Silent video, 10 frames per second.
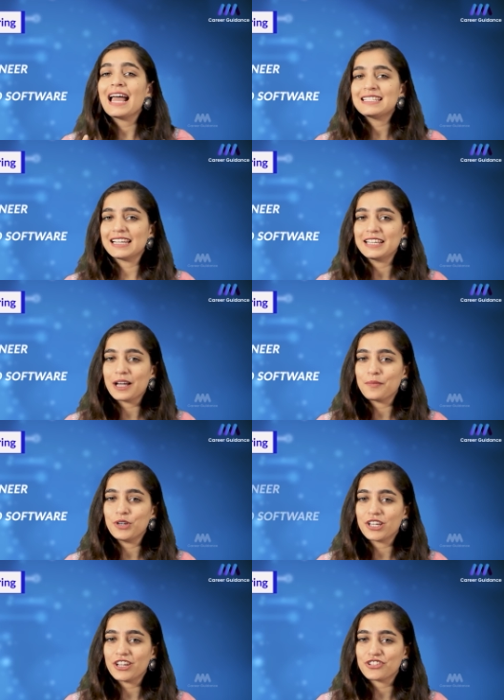and
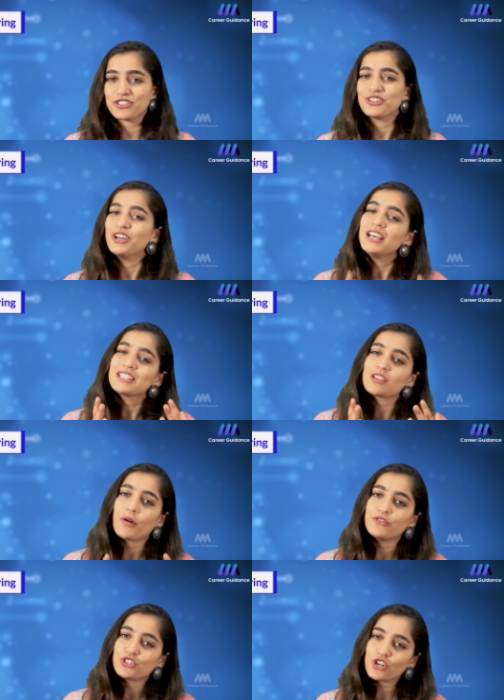telecommunication. Some
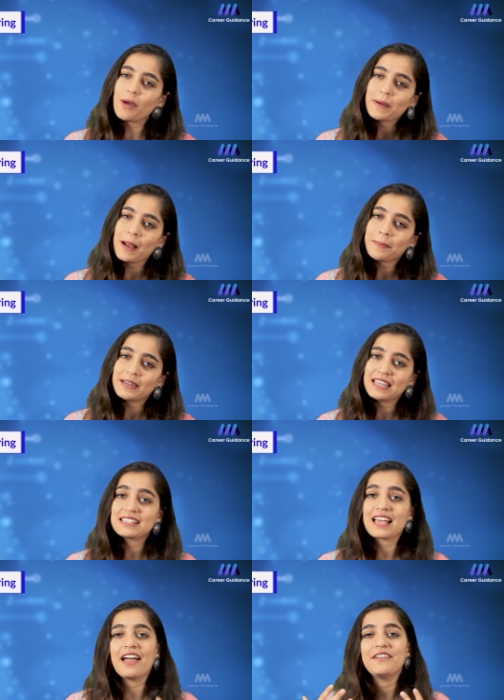of the top
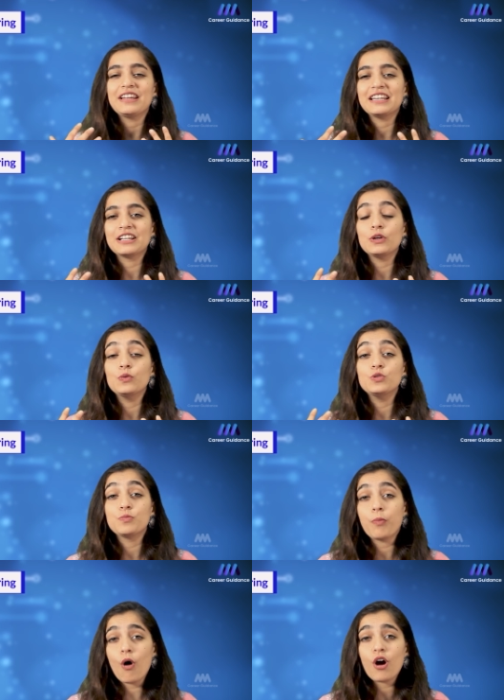companies hiring
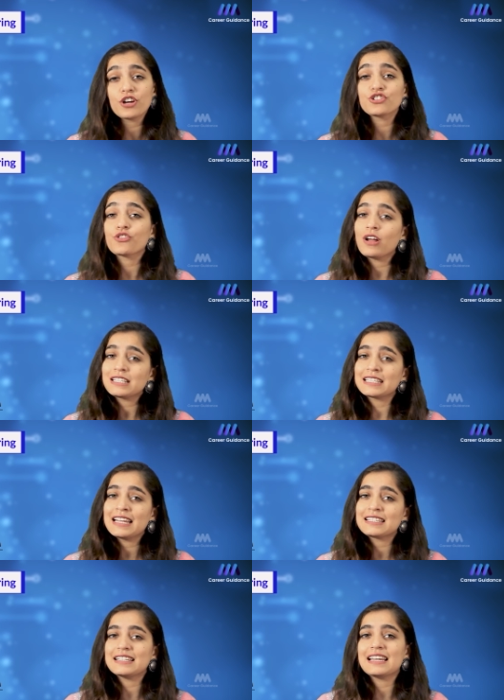includes Porsche,
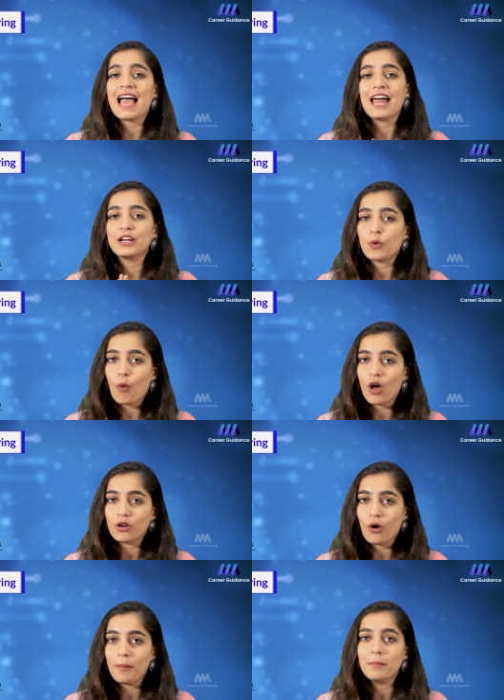Continental and
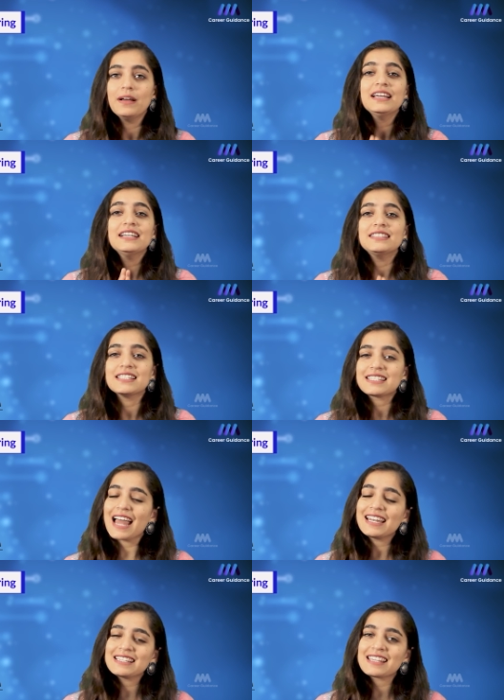Qualcomm. The
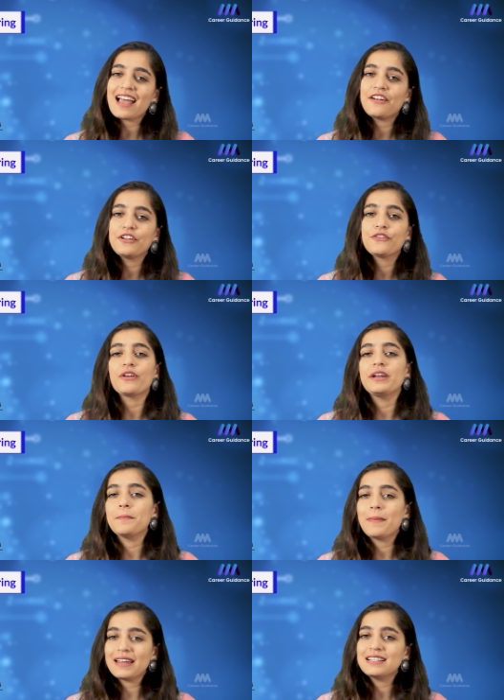starting salary for an
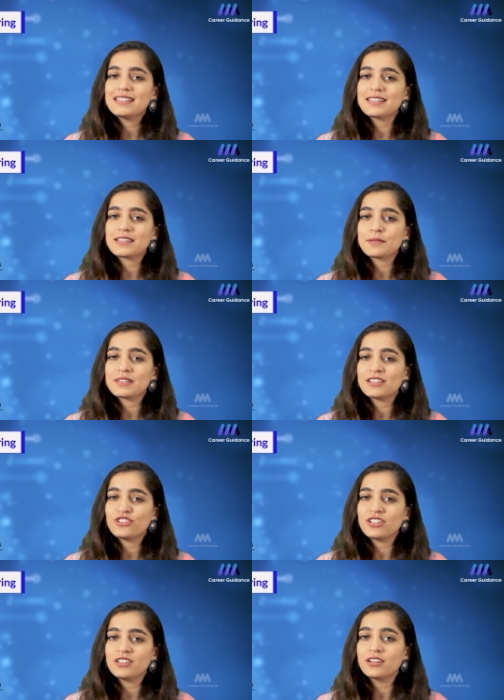embedded systems
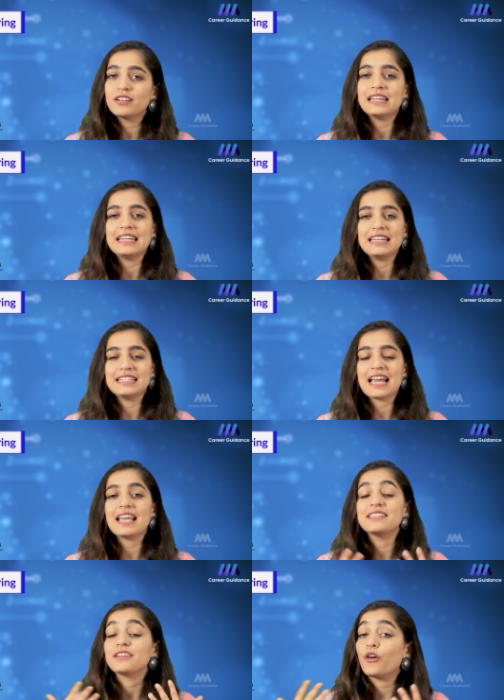engineer in India
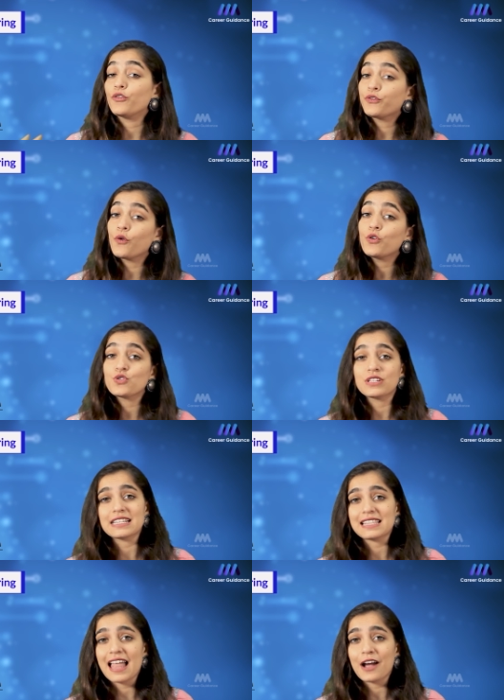is around 4 to 6